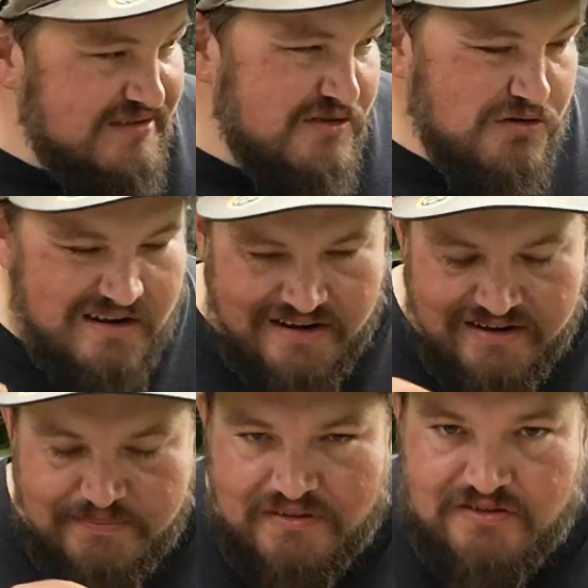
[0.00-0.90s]
sort of
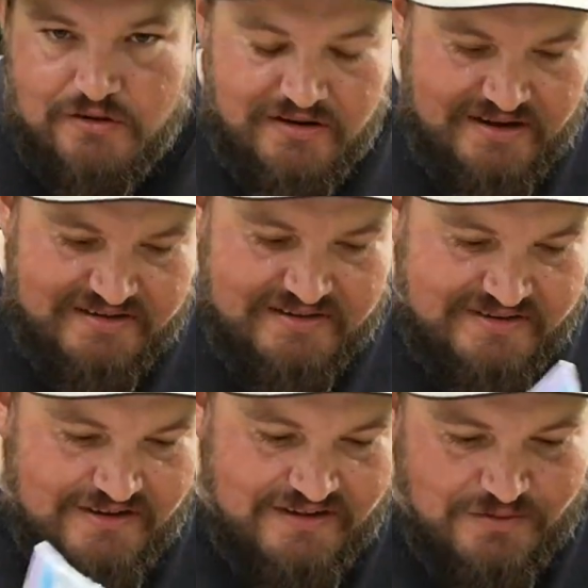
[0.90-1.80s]
is, but sort of
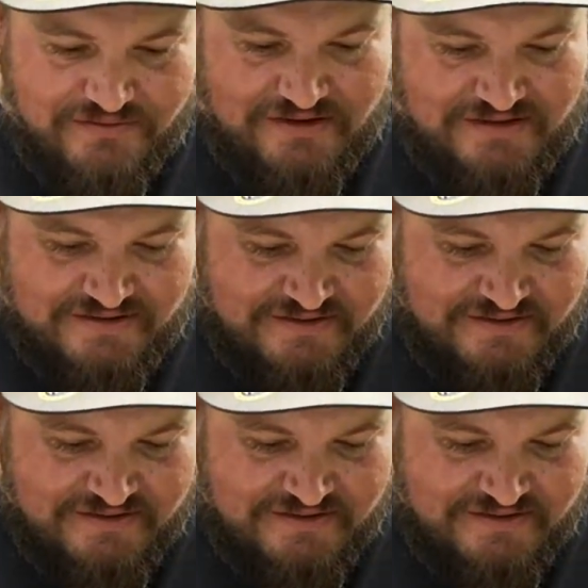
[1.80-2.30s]
isn't on the river.